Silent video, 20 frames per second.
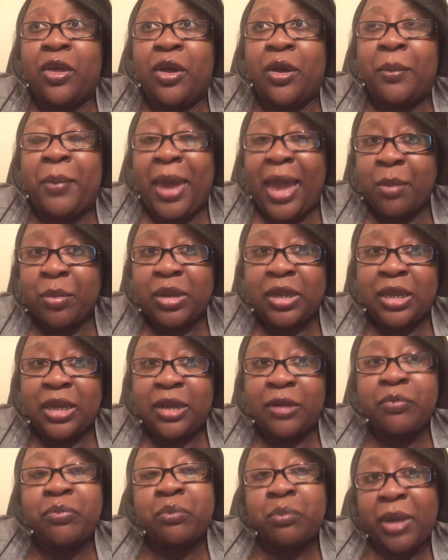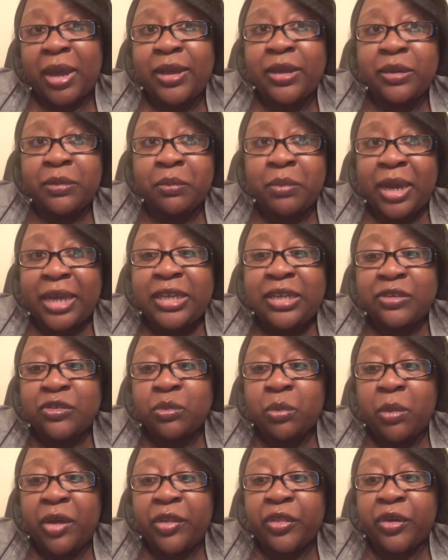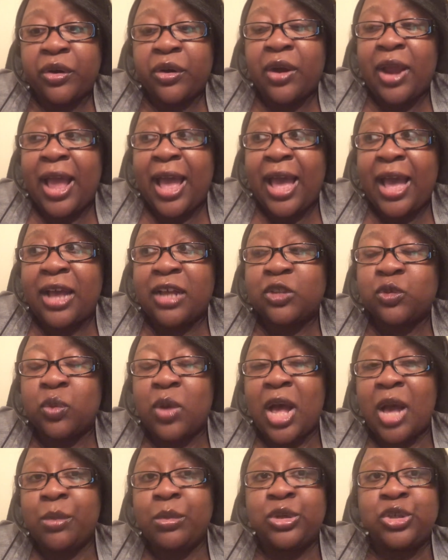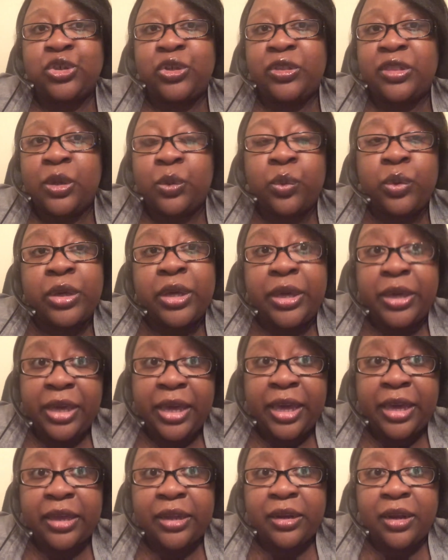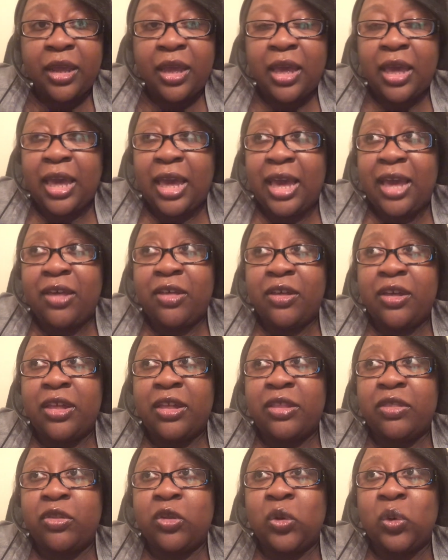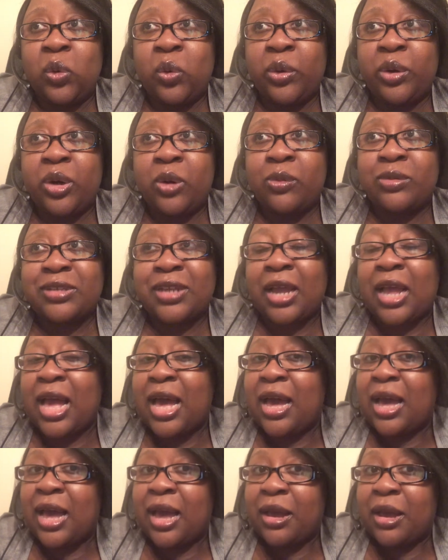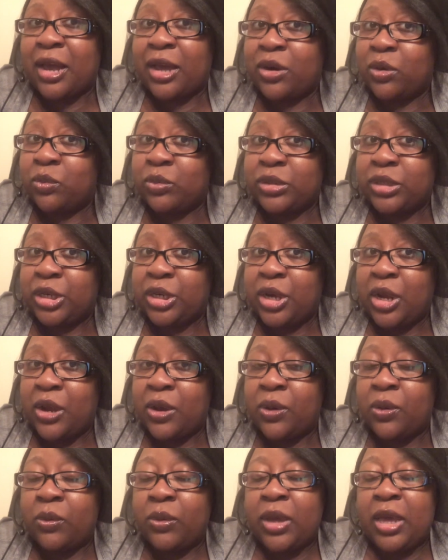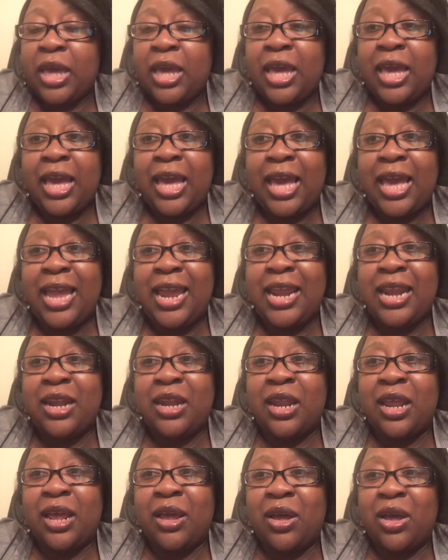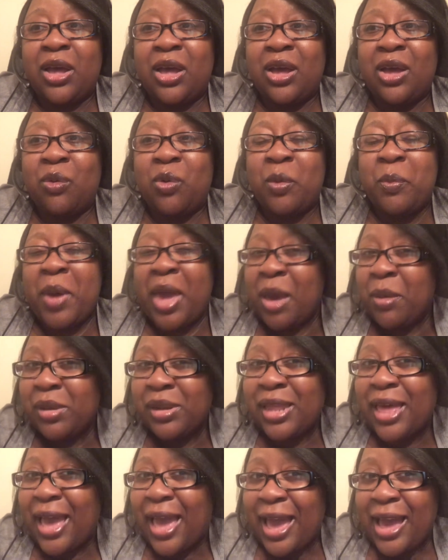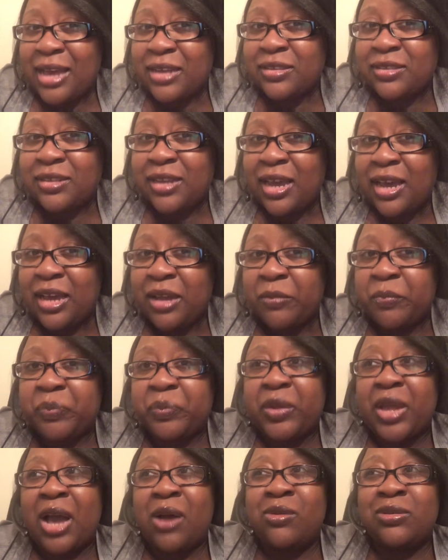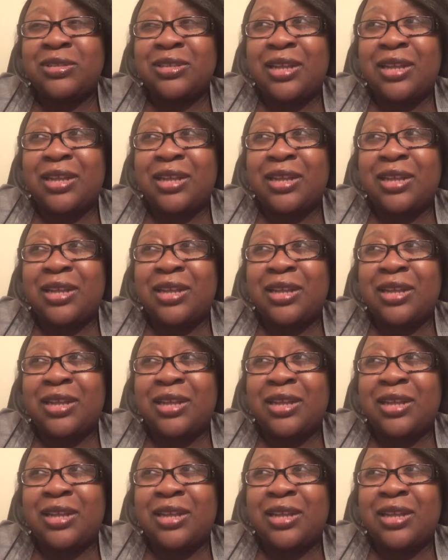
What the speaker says: Pamela, Mikey's mother, asked, well, how much do you think we could get? And the lawyer was like, I don't really know. And when Pamela asked that, I was